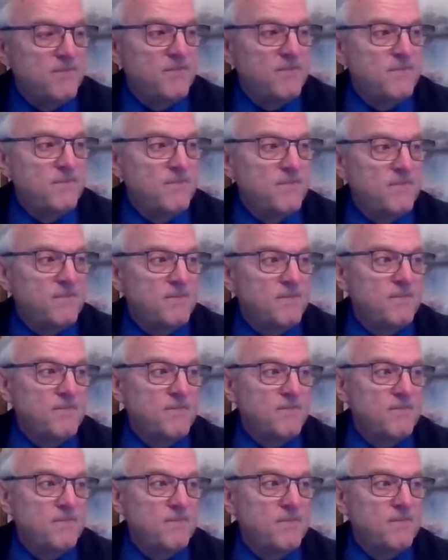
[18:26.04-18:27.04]

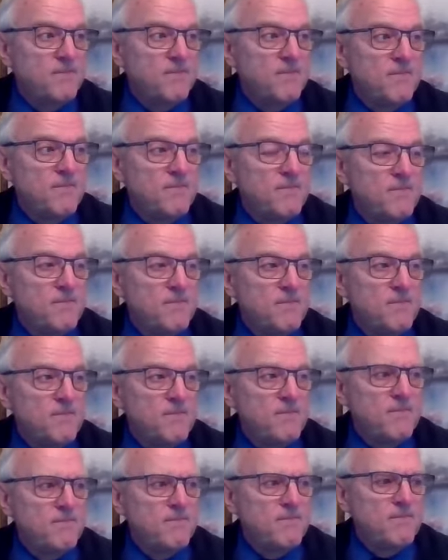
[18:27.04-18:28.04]

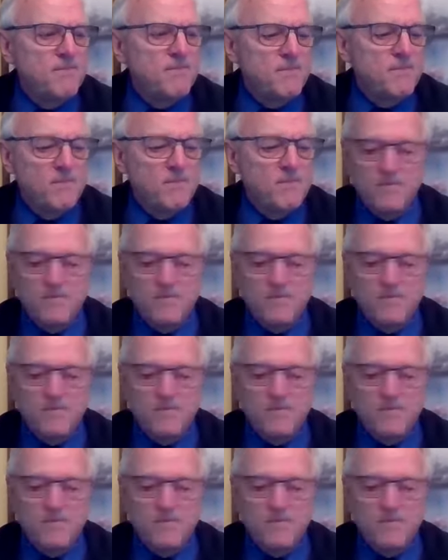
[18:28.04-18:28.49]
Nothing is said.